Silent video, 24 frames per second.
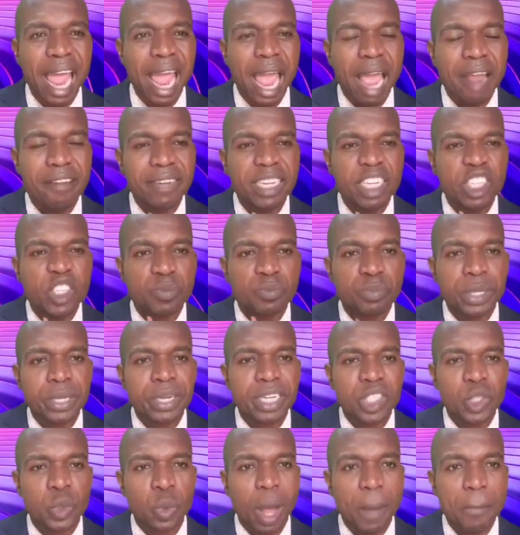any
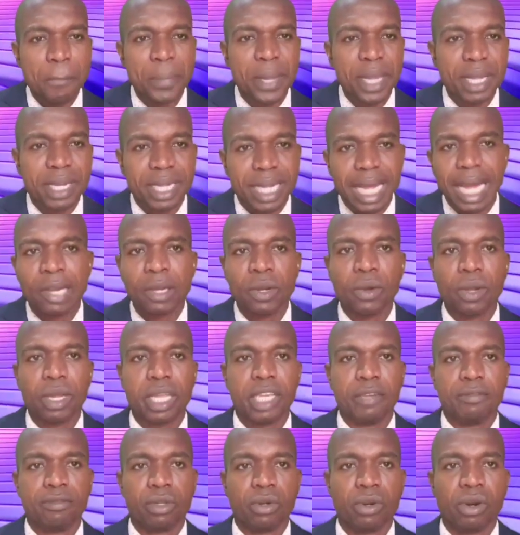spiritual being cannot
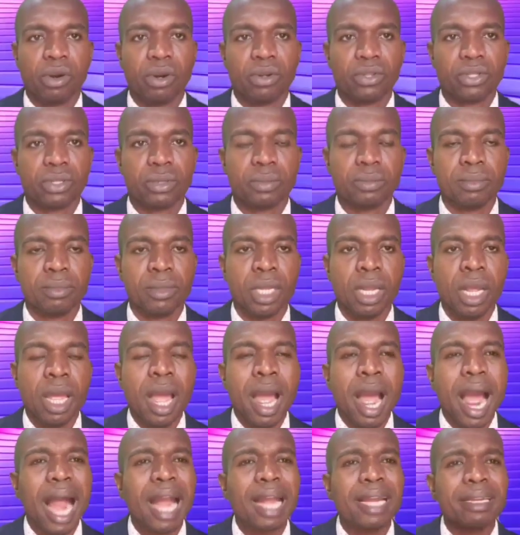give to us.
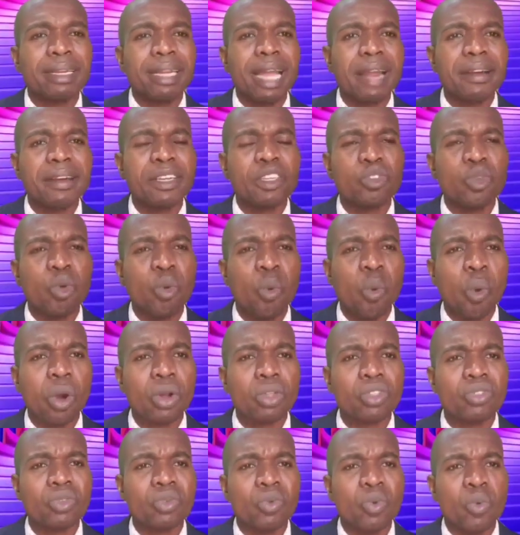And that is
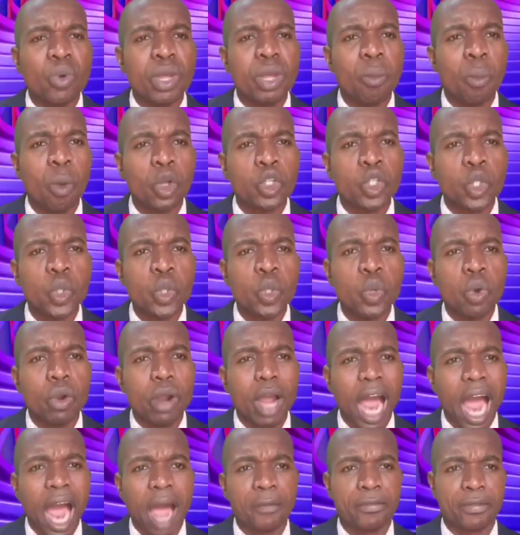what we must
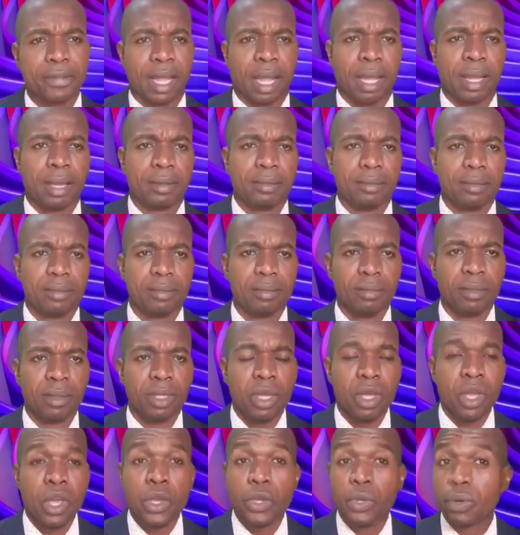look after.
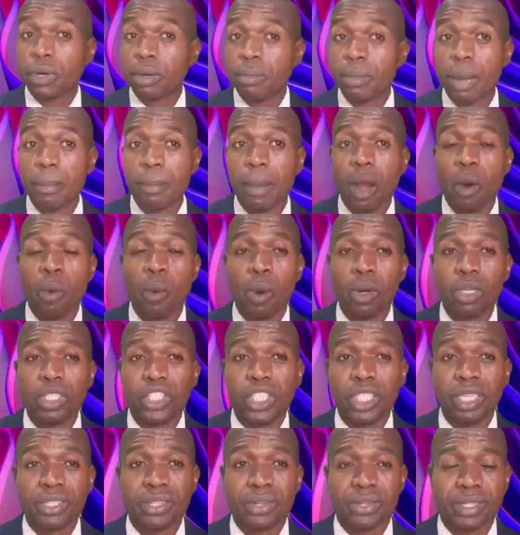You remember what
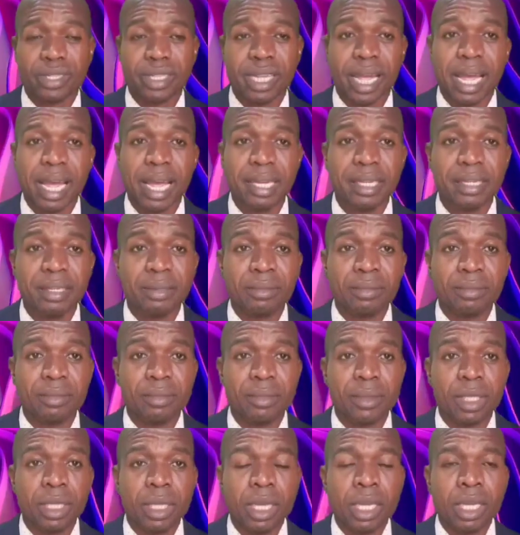Jesus said?
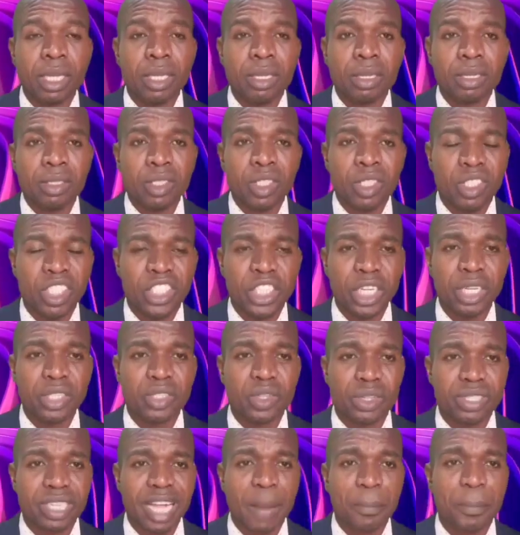
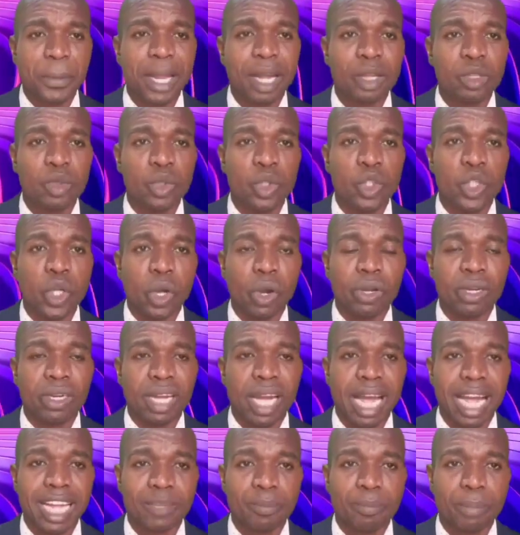Jesus appeared to
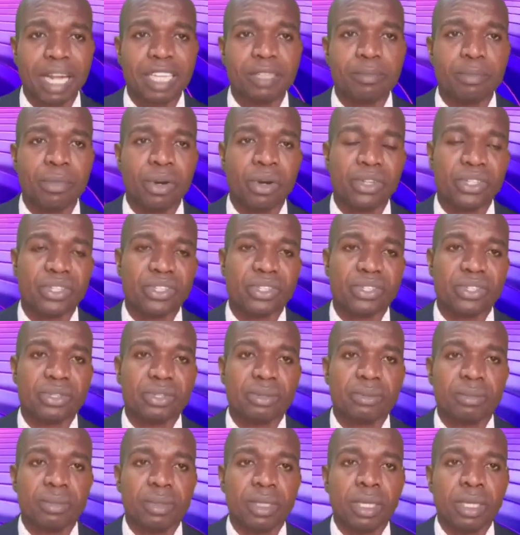John at Patmos